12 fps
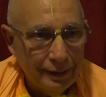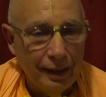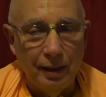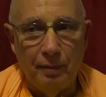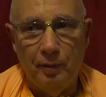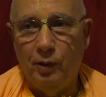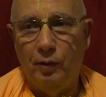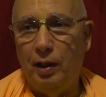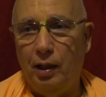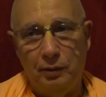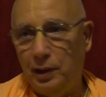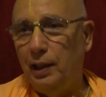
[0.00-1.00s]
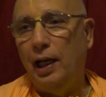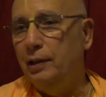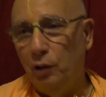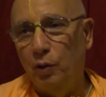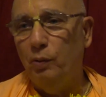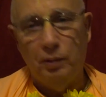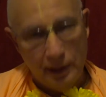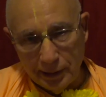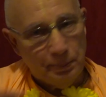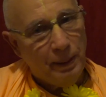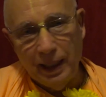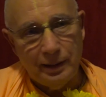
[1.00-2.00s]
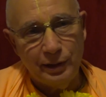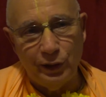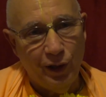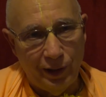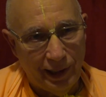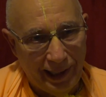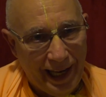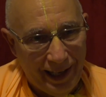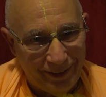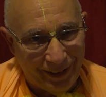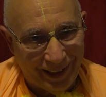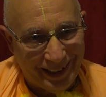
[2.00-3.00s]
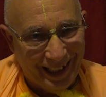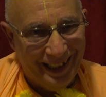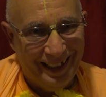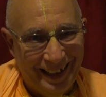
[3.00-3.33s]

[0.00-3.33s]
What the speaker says: Then I go, then I know, this man is not a Catholic.